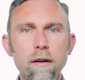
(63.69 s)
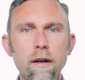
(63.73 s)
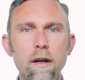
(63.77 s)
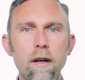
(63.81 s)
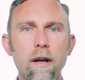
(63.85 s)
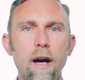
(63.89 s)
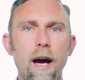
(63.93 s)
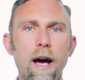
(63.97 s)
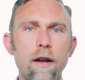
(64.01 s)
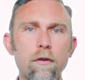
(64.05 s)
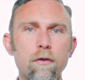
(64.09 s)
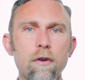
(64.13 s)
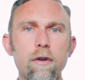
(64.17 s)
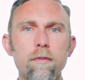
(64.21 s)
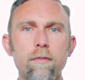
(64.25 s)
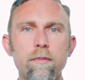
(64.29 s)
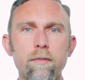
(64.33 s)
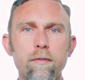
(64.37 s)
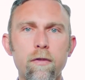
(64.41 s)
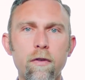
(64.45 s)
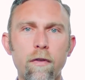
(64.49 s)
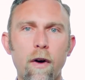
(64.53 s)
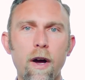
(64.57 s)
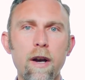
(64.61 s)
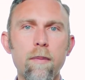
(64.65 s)

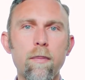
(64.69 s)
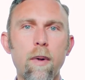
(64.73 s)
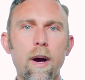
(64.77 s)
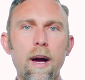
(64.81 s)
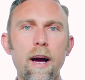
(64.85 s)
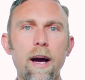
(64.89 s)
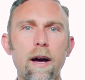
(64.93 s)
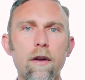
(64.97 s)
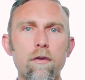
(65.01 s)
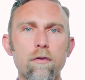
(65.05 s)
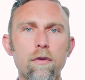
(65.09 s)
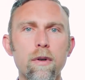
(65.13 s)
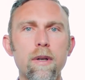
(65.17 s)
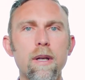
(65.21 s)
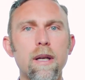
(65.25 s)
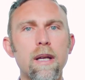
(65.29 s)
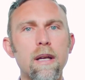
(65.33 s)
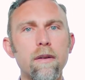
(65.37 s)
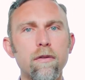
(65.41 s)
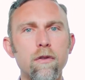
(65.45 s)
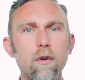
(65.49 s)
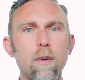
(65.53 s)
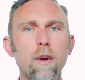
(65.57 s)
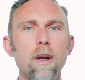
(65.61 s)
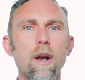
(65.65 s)
100 divided by 100
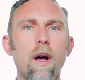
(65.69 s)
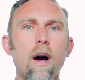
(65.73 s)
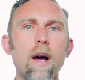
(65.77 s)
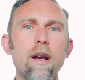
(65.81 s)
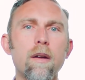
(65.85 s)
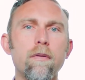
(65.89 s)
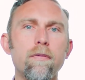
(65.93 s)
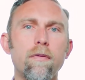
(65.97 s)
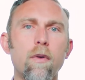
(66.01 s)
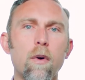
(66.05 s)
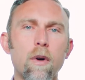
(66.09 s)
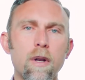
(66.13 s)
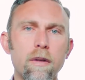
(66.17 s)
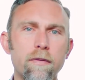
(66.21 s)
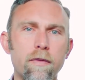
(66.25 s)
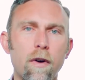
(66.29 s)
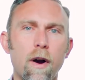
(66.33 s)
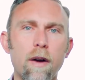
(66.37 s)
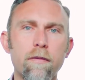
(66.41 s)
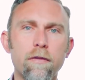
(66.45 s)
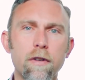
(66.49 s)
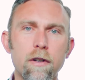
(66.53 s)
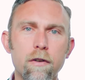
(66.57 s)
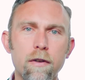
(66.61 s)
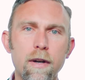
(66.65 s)
gives you a line of
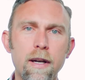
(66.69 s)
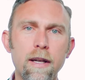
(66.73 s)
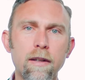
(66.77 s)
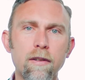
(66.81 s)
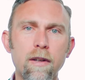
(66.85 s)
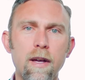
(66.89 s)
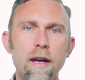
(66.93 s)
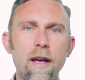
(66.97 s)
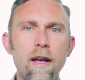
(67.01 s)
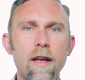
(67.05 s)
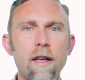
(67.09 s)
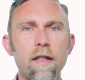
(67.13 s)
45 degrees.